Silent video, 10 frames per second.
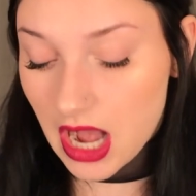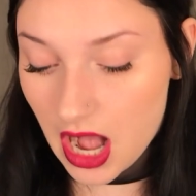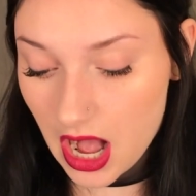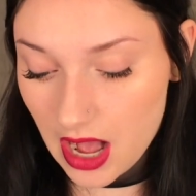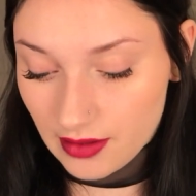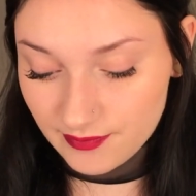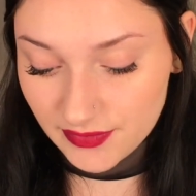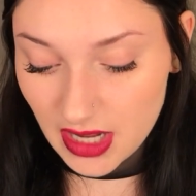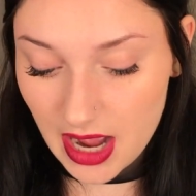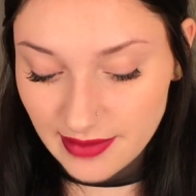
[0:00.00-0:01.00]
I'm
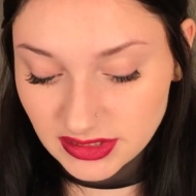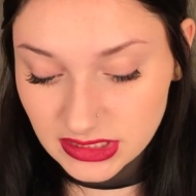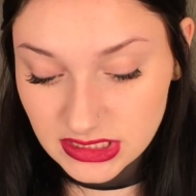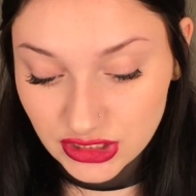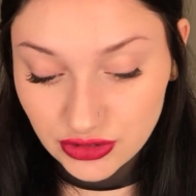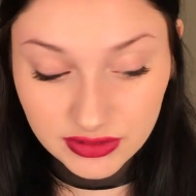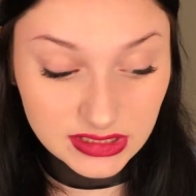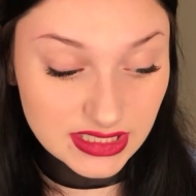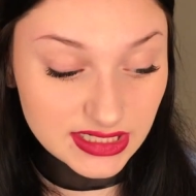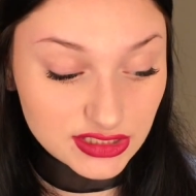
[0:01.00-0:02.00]
excited to use
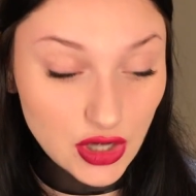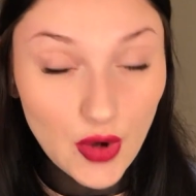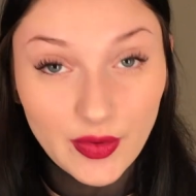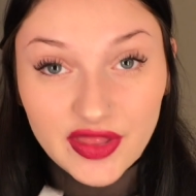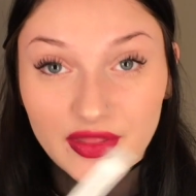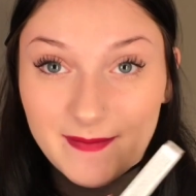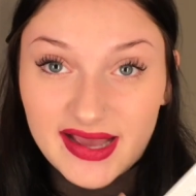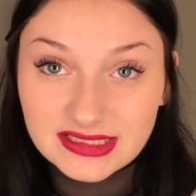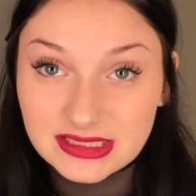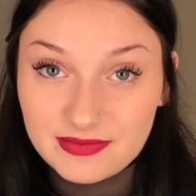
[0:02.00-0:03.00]
these with
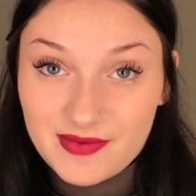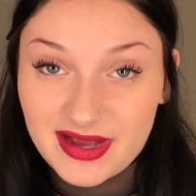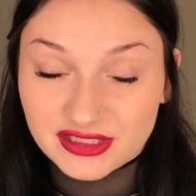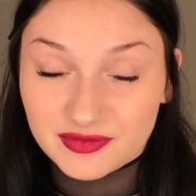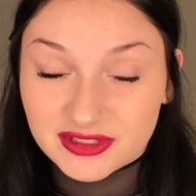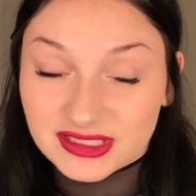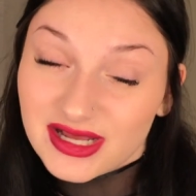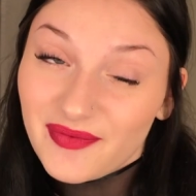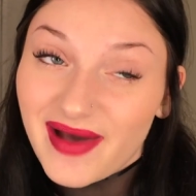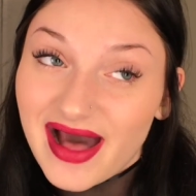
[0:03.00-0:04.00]
my Take Me Back to
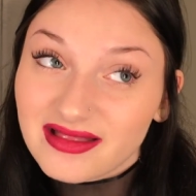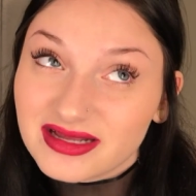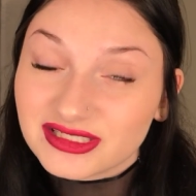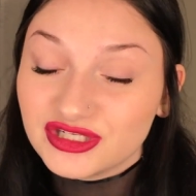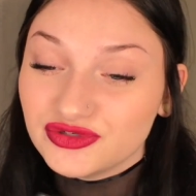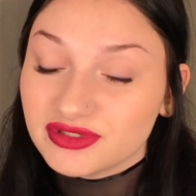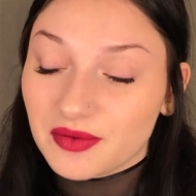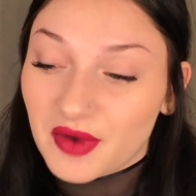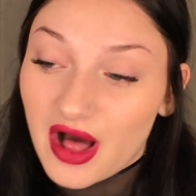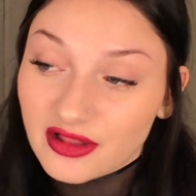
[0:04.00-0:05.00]
Brazil palette to do
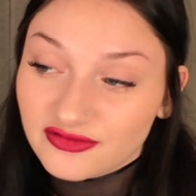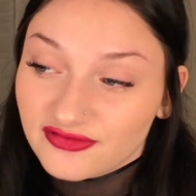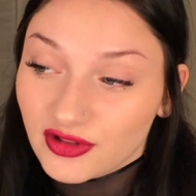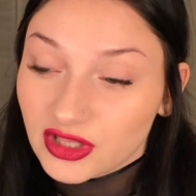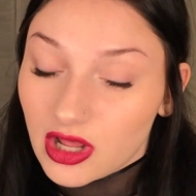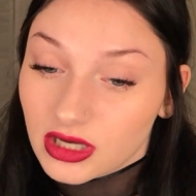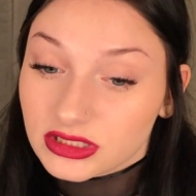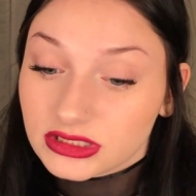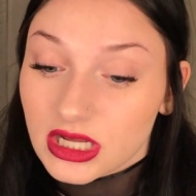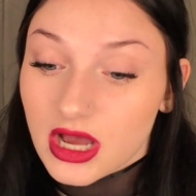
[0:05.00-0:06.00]
some colorful
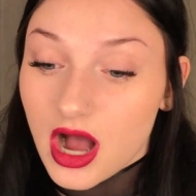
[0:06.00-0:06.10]
looks.